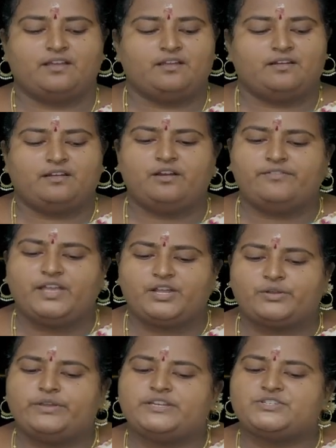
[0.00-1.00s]
Now we are
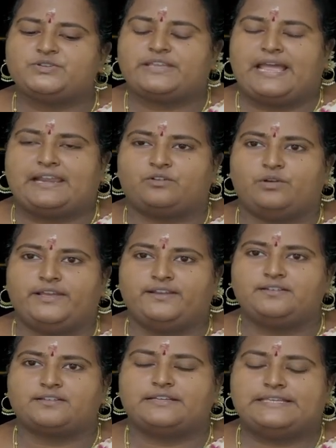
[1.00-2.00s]
going to
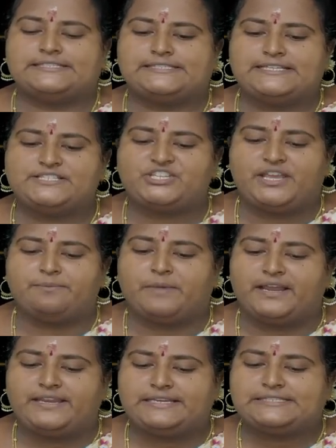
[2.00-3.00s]
calculate Zj
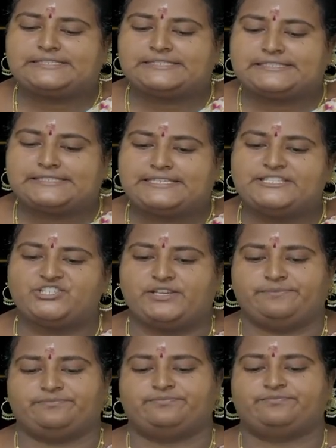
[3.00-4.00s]
minus
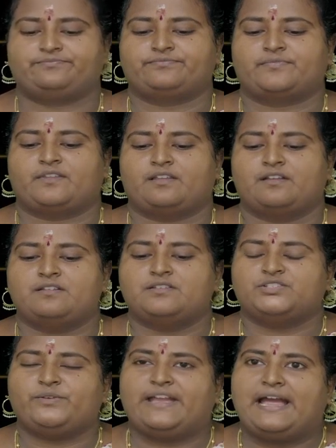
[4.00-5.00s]
Cj.
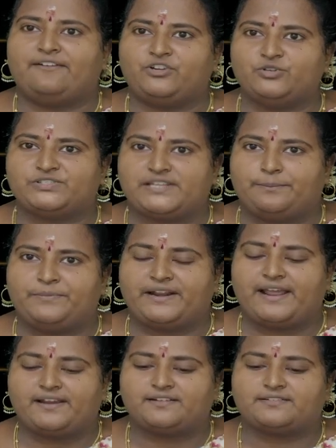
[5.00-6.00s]
So we have to
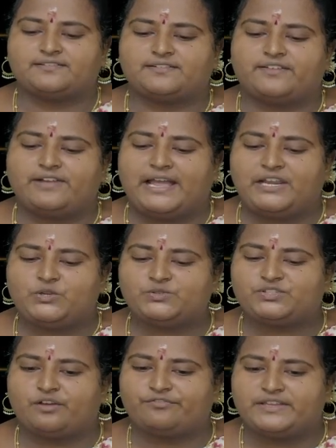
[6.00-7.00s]
subtract the
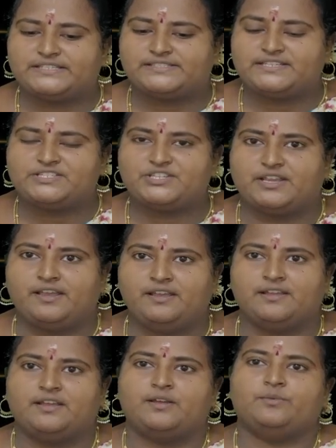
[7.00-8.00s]
values of
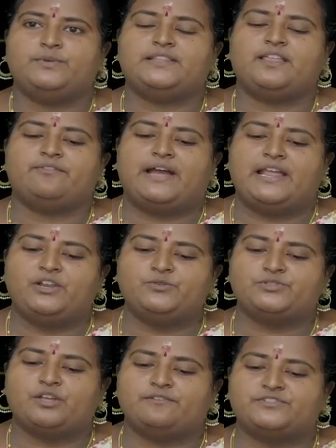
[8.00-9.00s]
Zj with the
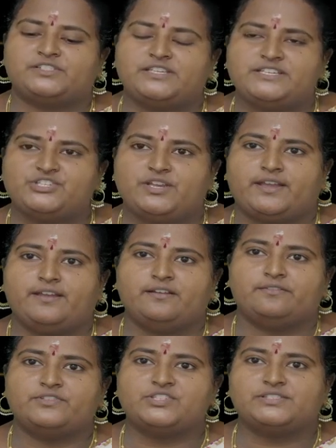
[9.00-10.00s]
values of Cj,
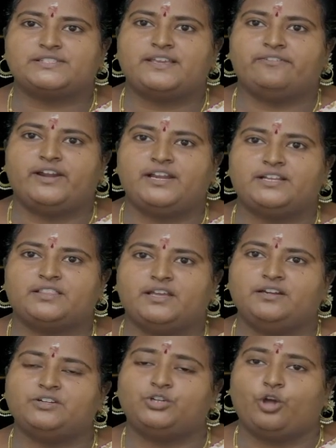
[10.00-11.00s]
which is given in
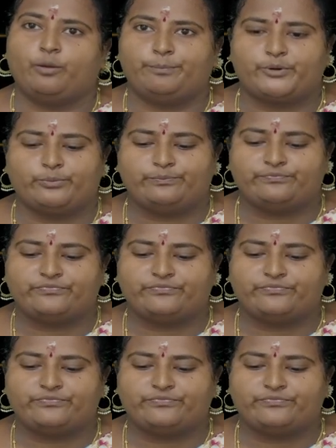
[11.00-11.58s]
the top row.